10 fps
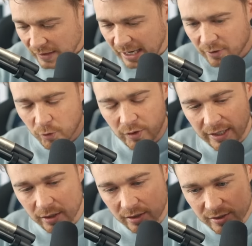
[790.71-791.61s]
And I thought
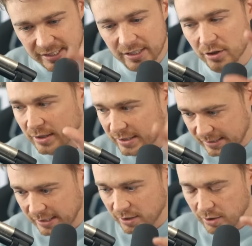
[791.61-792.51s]
they continued and
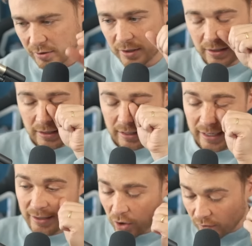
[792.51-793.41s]
continued
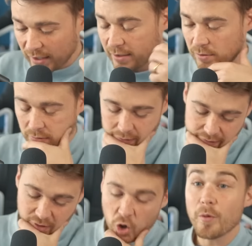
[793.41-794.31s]
and
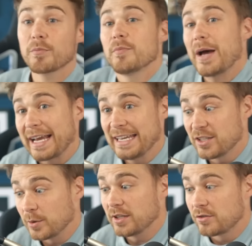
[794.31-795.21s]
got back
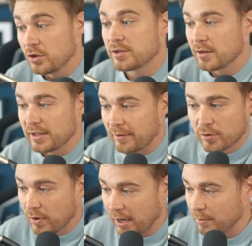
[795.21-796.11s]
into it due to a David
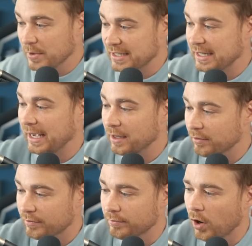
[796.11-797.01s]
Raya mistake,
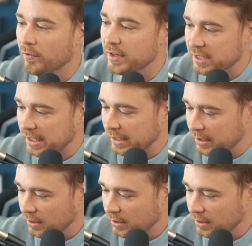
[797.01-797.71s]
obviously.